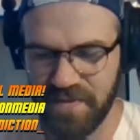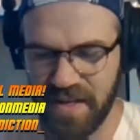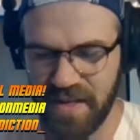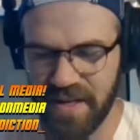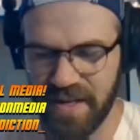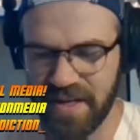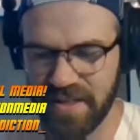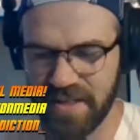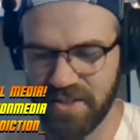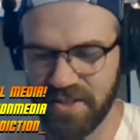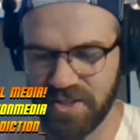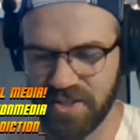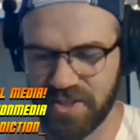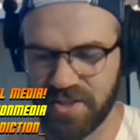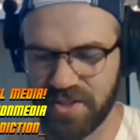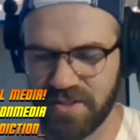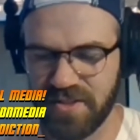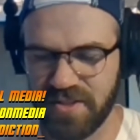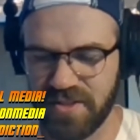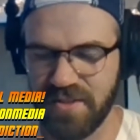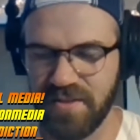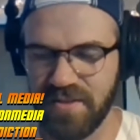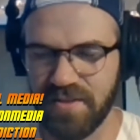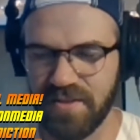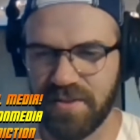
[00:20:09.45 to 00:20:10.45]
and I
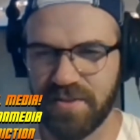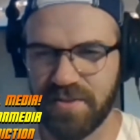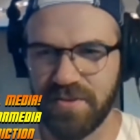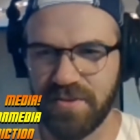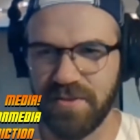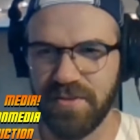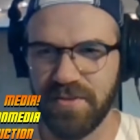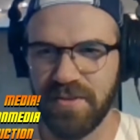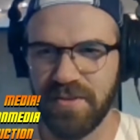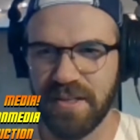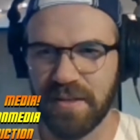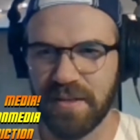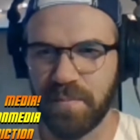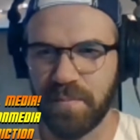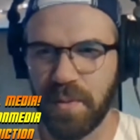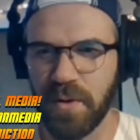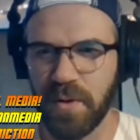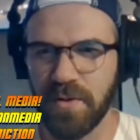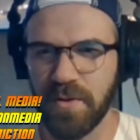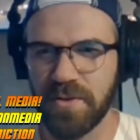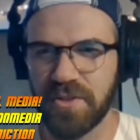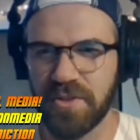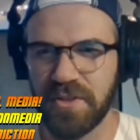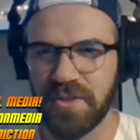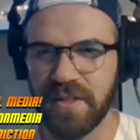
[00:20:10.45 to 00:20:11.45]
just through like
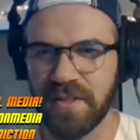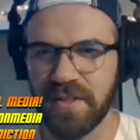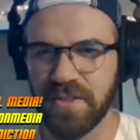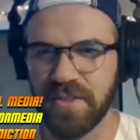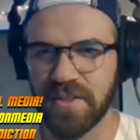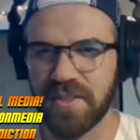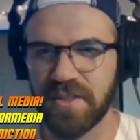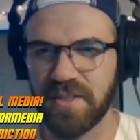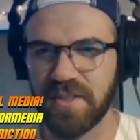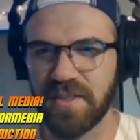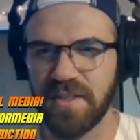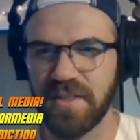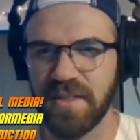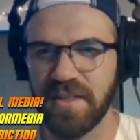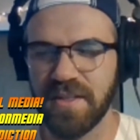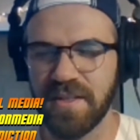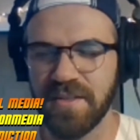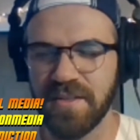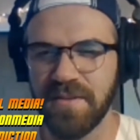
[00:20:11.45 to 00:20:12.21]
poetry and just